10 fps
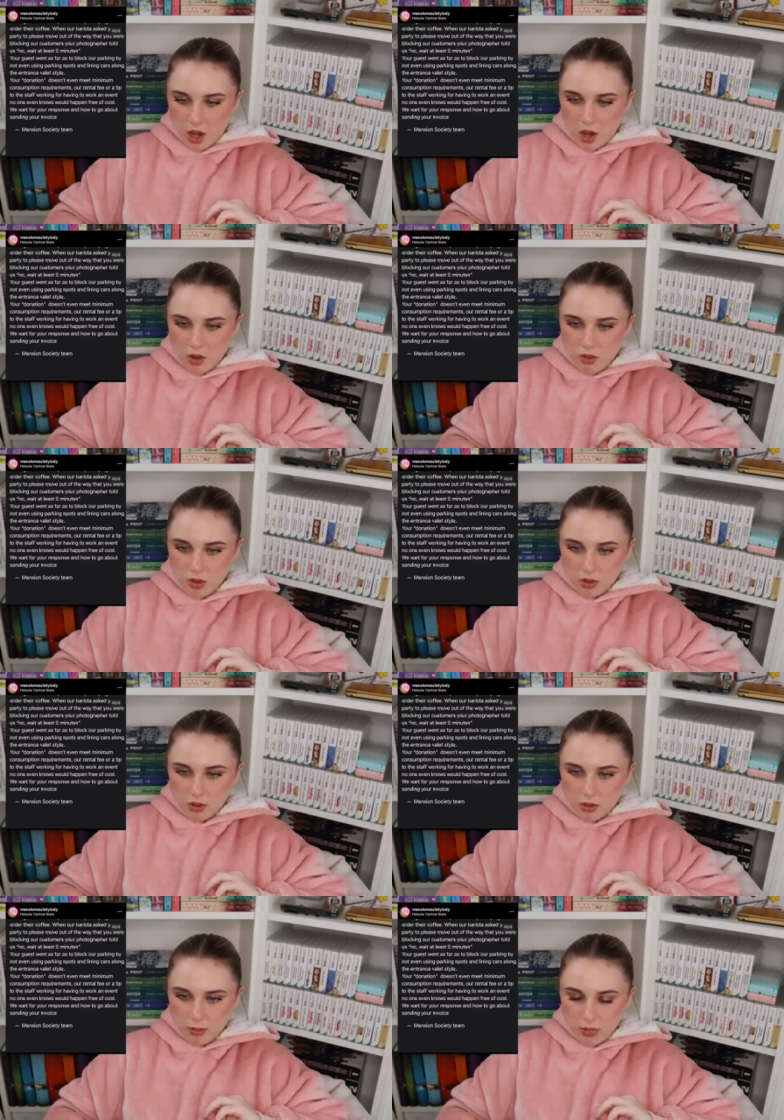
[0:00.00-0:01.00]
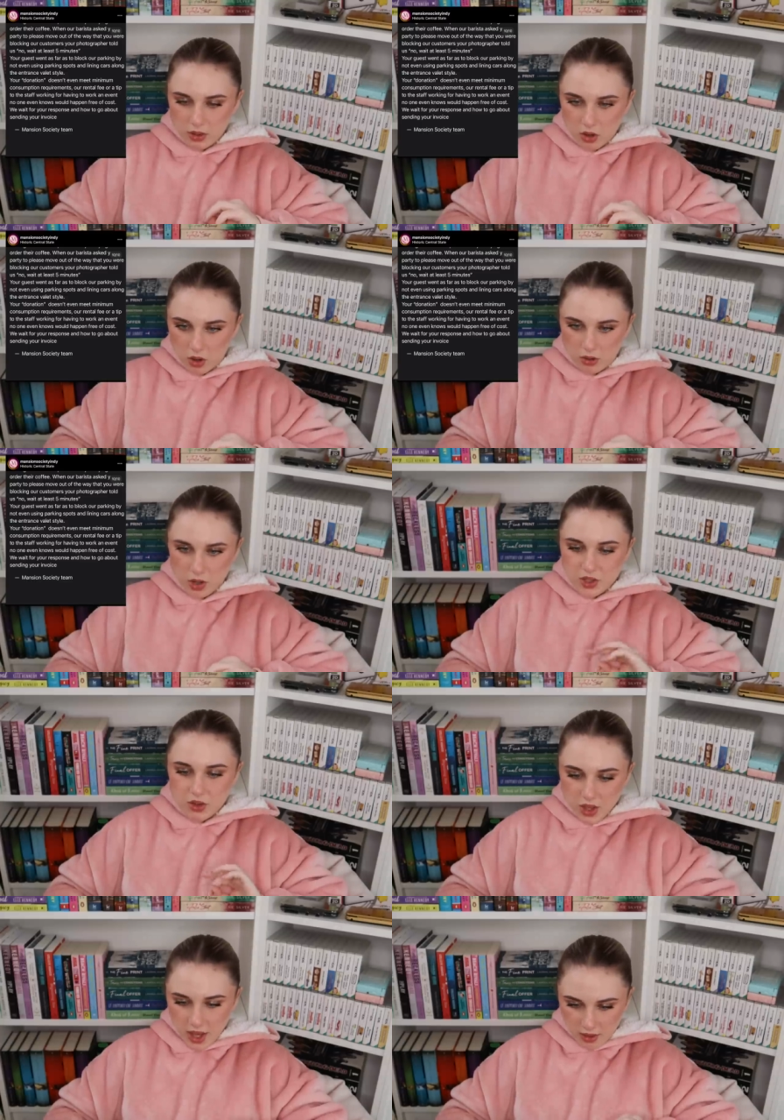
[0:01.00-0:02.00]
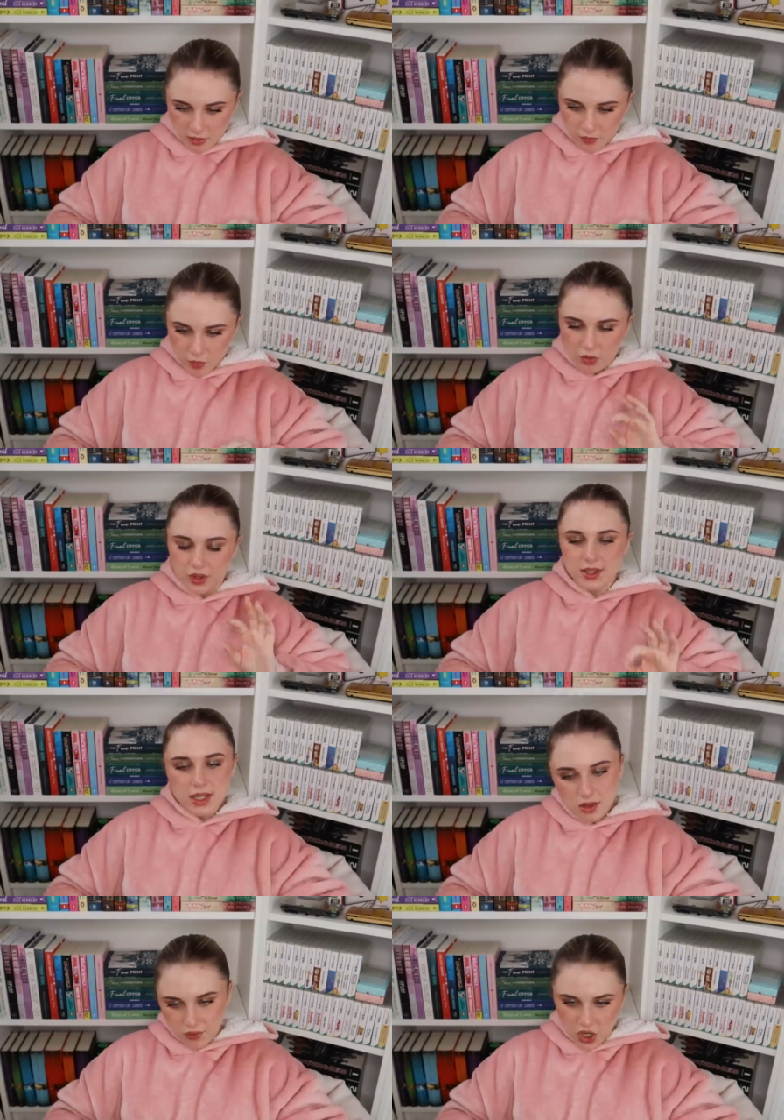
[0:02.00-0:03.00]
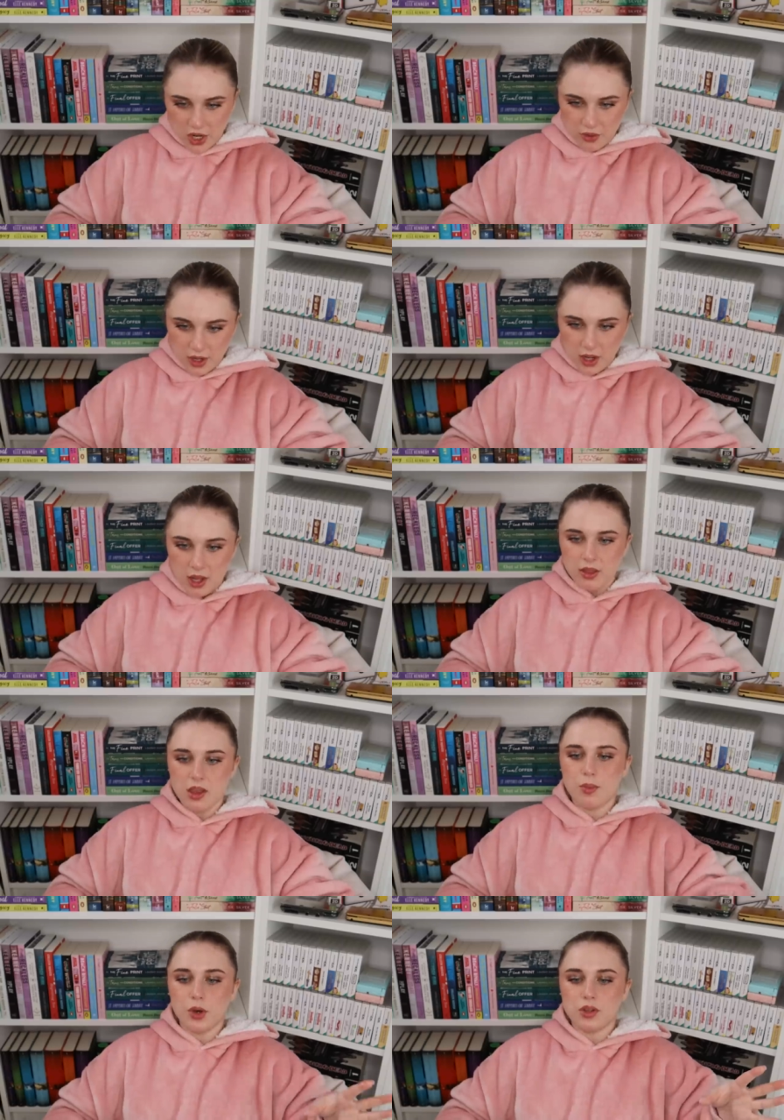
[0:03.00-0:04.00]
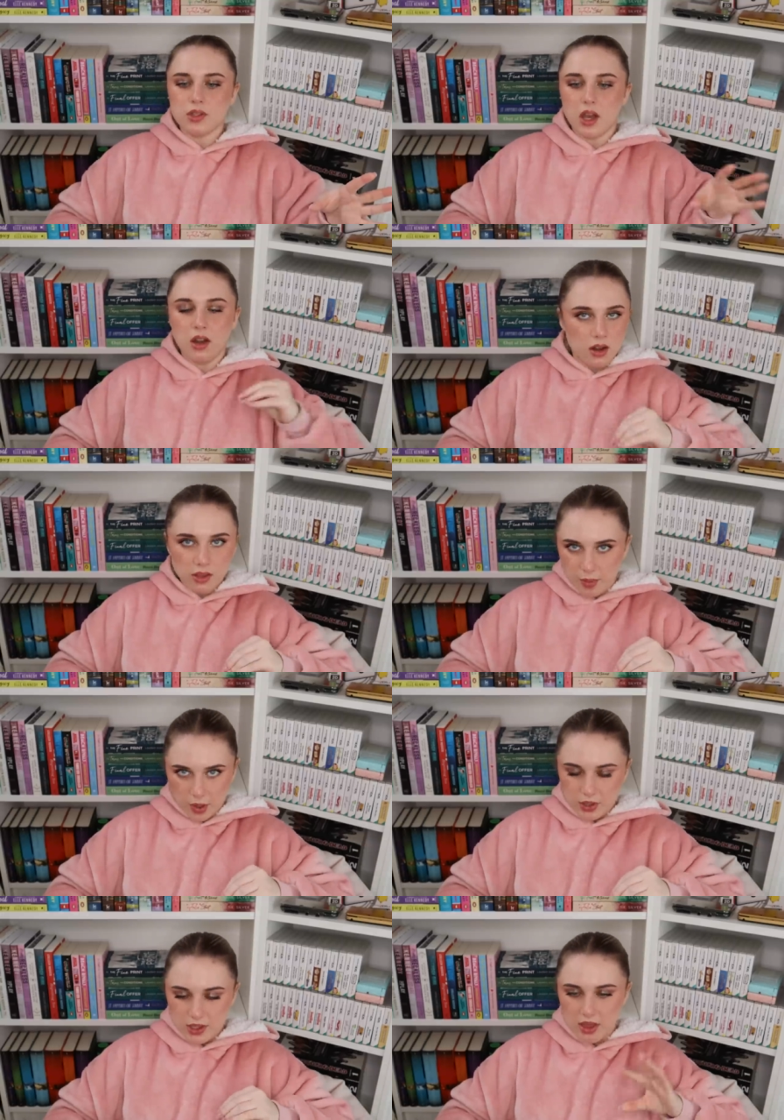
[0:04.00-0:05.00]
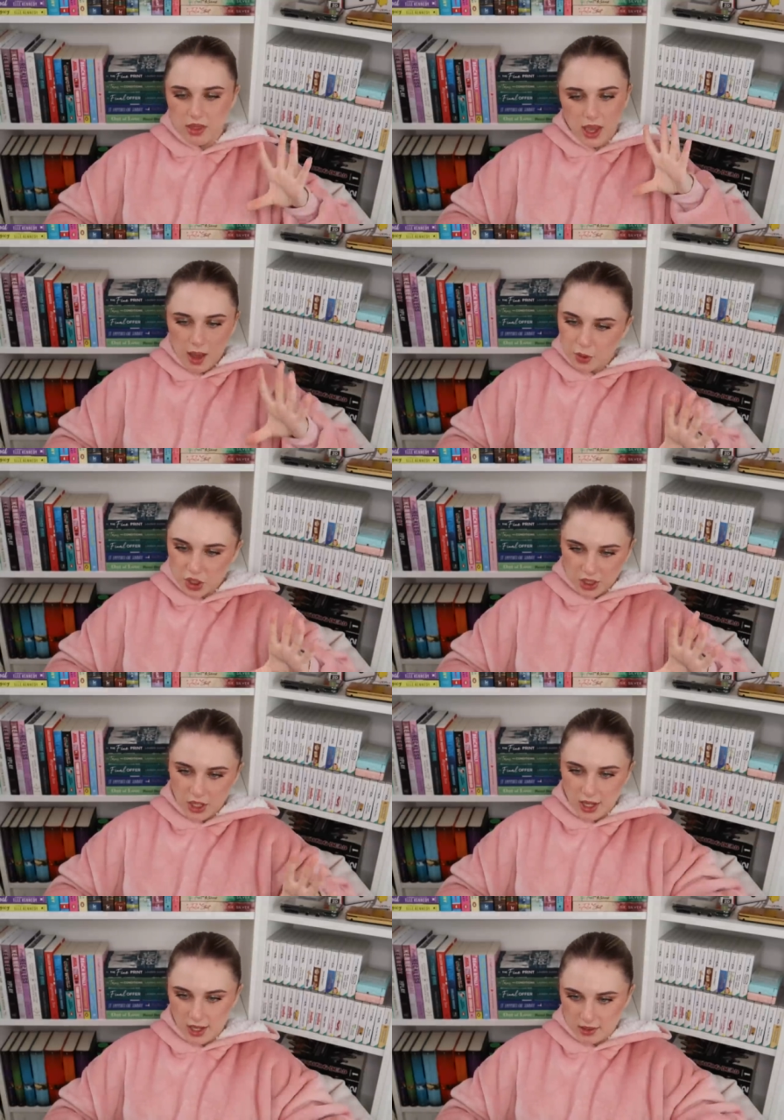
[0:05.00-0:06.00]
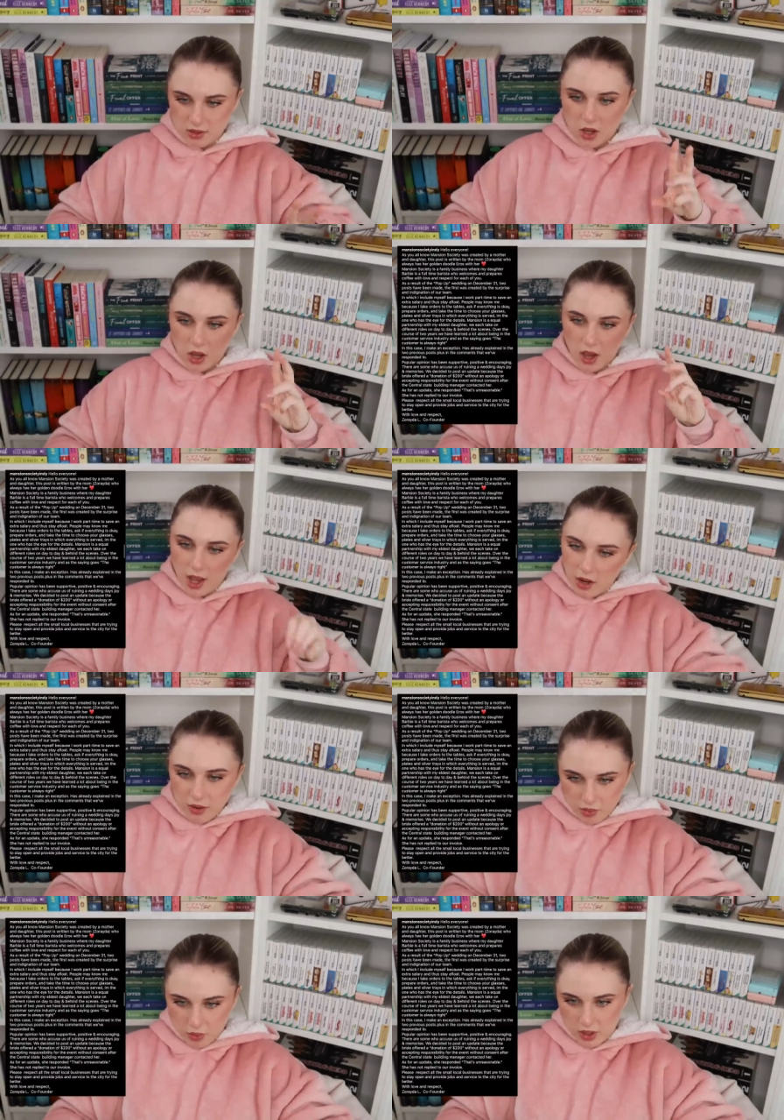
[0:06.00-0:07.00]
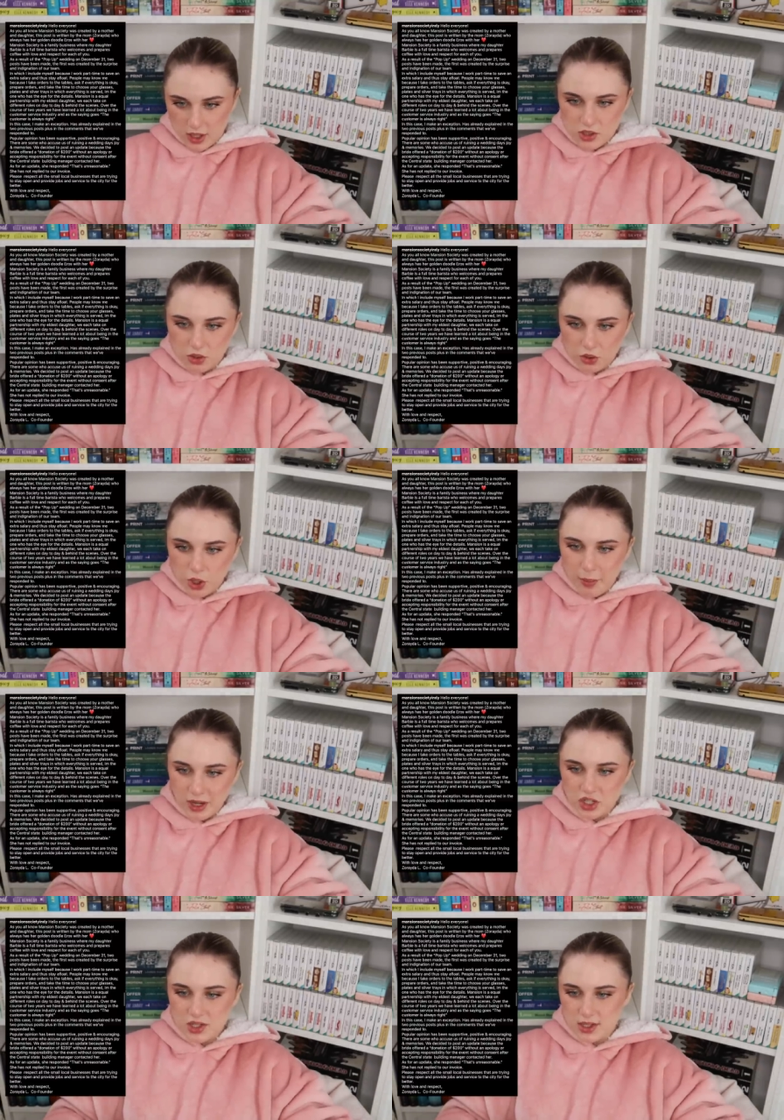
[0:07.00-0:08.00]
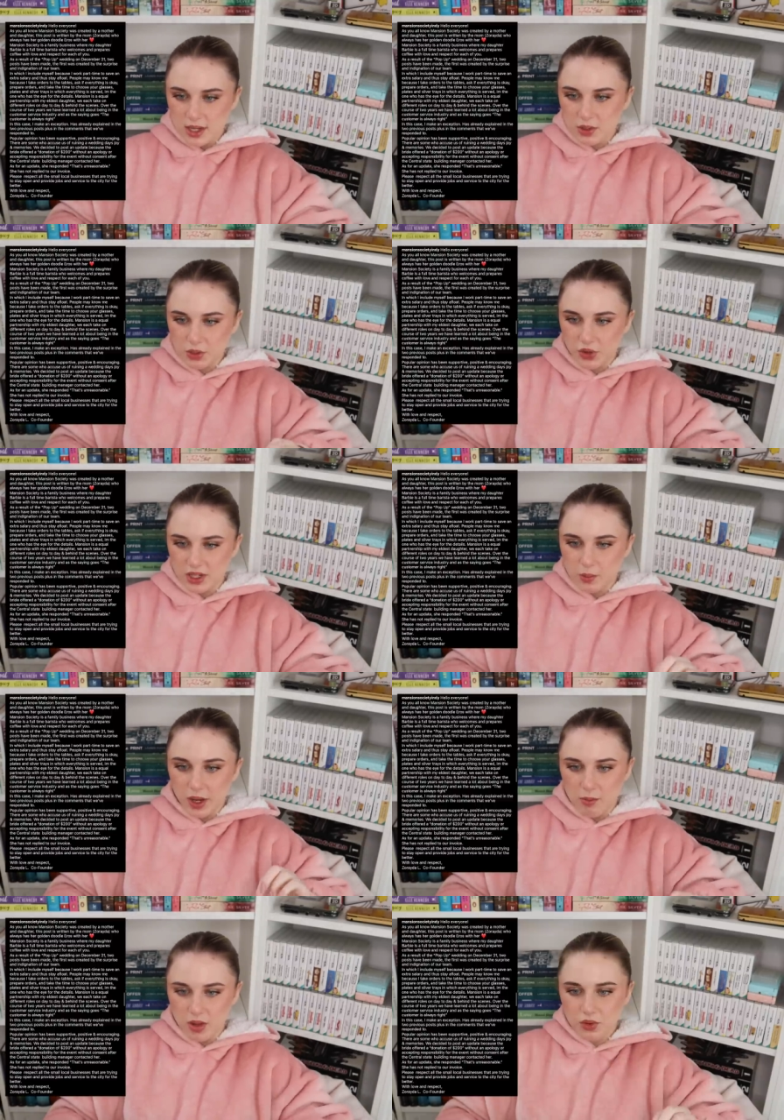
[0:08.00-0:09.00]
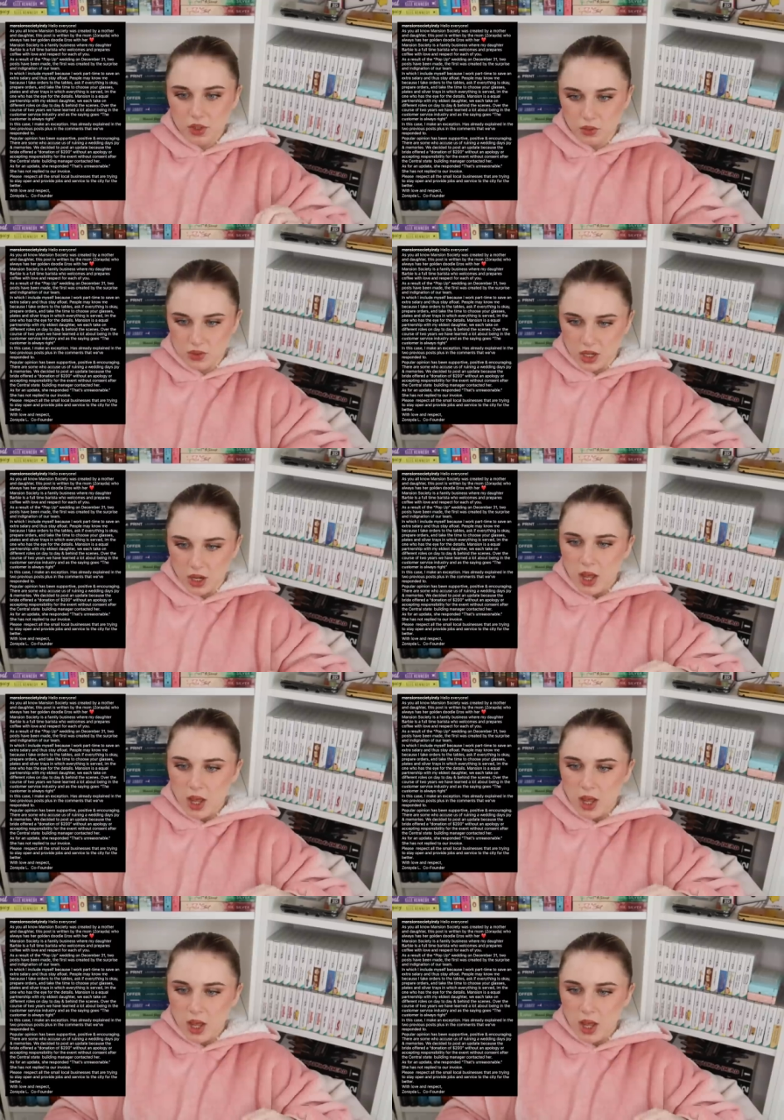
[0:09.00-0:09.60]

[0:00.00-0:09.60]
Oh, my god. So then, on the 6th of January, they post another post, and the caption is Hello everyone. As you all know, Mansion Society was created by a mother and daughter.